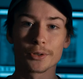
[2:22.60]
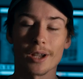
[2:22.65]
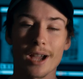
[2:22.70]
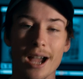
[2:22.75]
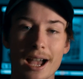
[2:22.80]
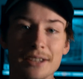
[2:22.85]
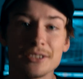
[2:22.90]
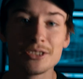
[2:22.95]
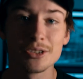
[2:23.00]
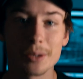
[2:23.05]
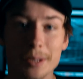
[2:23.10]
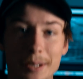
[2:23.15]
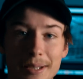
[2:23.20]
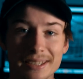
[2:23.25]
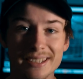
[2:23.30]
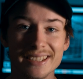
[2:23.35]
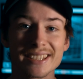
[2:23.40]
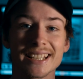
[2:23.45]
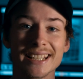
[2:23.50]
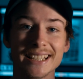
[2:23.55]
So as you
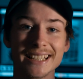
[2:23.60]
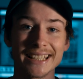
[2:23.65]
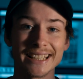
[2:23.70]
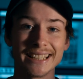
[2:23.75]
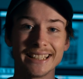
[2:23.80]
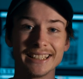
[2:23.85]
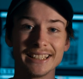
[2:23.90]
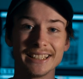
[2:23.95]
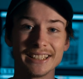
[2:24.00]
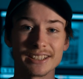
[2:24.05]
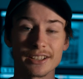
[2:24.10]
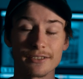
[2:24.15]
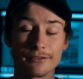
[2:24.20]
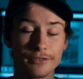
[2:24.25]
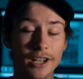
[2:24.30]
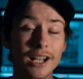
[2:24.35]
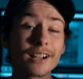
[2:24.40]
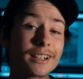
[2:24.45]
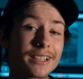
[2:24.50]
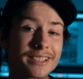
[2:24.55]
can see, it is
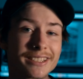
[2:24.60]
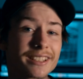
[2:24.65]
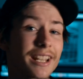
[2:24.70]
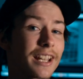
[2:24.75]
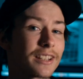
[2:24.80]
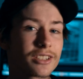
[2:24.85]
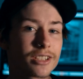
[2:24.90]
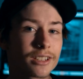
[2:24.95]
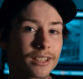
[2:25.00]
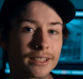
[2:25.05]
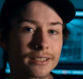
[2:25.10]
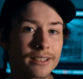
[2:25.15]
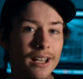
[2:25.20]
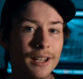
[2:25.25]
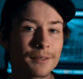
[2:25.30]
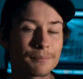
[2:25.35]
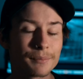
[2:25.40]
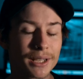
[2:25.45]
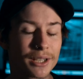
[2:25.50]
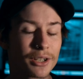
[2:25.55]
very sketchily
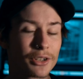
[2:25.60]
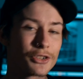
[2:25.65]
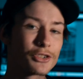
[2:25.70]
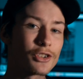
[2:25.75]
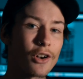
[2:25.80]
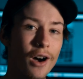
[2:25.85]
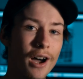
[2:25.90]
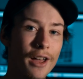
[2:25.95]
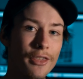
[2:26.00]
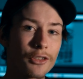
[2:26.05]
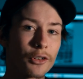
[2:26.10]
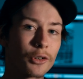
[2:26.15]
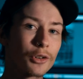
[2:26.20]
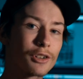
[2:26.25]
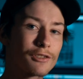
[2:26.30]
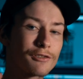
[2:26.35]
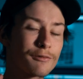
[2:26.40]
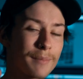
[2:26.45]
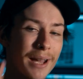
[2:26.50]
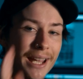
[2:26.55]
done because I
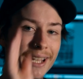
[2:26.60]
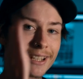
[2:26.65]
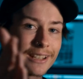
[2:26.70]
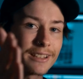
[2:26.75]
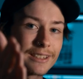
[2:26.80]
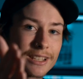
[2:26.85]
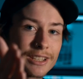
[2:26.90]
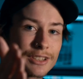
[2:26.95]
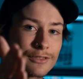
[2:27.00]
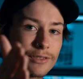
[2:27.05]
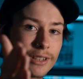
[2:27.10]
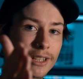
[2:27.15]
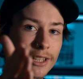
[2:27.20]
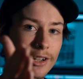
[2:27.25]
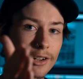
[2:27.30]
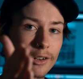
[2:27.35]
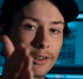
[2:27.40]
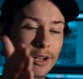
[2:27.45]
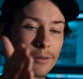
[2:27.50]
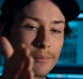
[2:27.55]
thought of making this
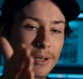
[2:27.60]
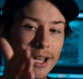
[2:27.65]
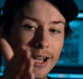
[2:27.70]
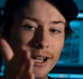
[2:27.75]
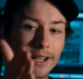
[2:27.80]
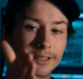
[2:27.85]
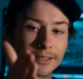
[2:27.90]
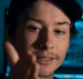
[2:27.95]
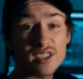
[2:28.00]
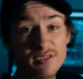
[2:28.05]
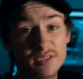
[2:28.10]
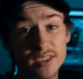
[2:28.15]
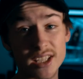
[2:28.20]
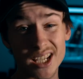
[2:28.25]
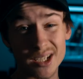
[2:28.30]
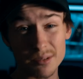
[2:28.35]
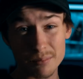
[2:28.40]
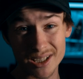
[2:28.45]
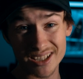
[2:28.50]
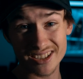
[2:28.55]
video about
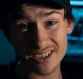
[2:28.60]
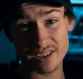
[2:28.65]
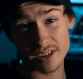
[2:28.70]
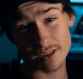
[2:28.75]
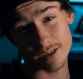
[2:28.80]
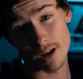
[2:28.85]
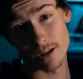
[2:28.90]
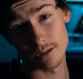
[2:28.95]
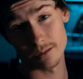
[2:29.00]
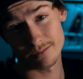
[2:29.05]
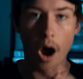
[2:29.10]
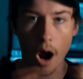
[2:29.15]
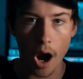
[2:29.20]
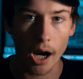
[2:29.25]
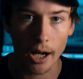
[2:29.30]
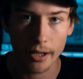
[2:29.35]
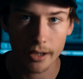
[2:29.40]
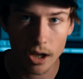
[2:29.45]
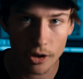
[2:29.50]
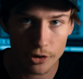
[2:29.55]
15 minutes ago. All
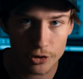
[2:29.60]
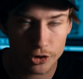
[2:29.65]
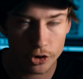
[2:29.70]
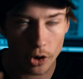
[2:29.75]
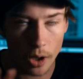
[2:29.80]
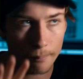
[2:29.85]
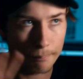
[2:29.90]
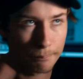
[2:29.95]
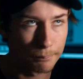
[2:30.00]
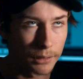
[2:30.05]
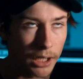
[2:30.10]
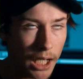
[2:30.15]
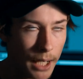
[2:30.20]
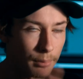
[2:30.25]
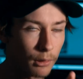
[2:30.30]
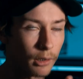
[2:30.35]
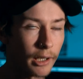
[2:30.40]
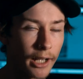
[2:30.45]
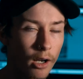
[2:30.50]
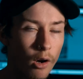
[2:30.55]
right, I'll stop
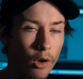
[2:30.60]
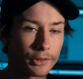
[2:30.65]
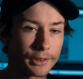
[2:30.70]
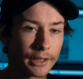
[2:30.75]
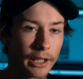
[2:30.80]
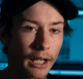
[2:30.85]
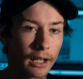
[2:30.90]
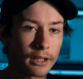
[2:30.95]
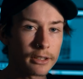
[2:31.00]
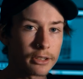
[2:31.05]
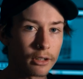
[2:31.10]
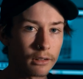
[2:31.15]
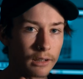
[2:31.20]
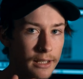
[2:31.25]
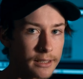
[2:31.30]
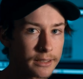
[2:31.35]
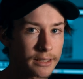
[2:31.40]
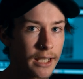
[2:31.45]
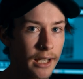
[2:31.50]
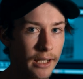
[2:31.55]
blabbering on now. So
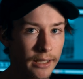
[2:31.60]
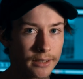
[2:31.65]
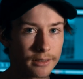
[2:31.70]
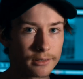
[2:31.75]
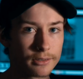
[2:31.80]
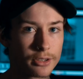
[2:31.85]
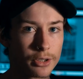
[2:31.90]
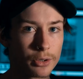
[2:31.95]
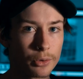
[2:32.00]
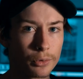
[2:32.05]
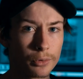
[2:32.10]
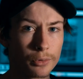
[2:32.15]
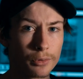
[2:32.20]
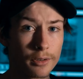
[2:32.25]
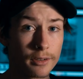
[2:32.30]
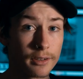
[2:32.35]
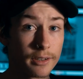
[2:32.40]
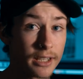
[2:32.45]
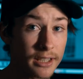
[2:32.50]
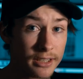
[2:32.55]
let's get into
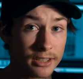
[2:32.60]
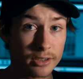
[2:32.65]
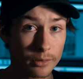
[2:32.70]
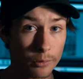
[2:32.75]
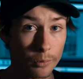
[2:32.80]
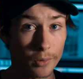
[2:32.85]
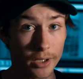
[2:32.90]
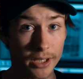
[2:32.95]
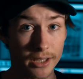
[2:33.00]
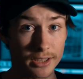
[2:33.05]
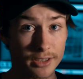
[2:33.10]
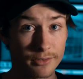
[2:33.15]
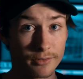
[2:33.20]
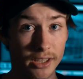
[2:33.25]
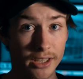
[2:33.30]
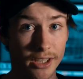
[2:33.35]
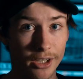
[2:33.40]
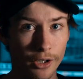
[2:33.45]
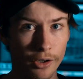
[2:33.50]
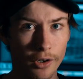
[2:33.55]
this week's
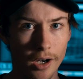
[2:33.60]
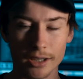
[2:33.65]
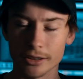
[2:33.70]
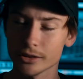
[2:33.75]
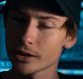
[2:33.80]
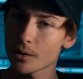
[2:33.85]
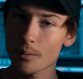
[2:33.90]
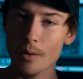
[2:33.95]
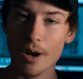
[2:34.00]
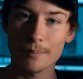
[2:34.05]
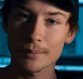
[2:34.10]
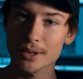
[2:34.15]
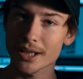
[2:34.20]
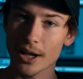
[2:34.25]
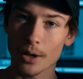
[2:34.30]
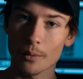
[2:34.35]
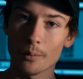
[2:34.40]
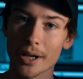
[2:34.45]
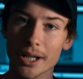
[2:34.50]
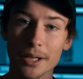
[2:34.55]
video. I don't know why I'm
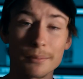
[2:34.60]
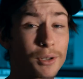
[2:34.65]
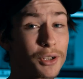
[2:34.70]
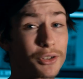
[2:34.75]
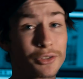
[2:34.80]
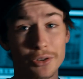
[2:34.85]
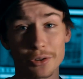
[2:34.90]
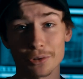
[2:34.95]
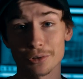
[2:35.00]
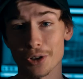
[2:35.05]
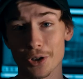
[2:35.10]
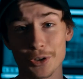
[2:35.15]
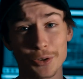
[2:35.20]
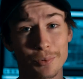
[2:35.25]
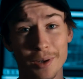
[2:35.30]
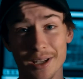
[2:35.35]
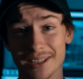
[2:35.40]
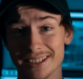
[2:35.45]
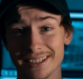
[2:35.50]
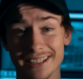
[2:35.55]
saying week because who
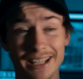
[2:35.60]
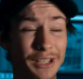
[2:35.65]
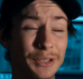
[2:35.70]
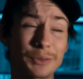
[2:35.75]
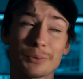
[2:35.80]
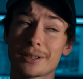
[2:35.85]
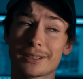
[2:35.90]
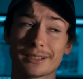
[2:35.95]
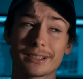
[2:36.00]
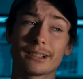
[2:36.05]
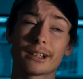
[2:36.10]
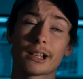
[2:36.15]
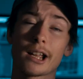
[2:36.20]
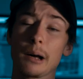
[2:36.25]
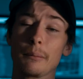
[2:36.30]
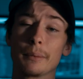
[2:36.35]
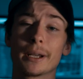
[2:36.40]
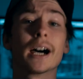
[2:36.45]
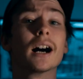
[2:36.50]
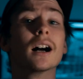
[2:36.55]
knows when the next one's gonna
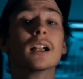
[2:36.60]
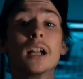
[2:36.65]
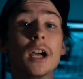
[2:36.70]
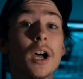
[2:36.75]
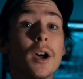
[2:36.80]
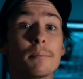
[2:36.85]
come out,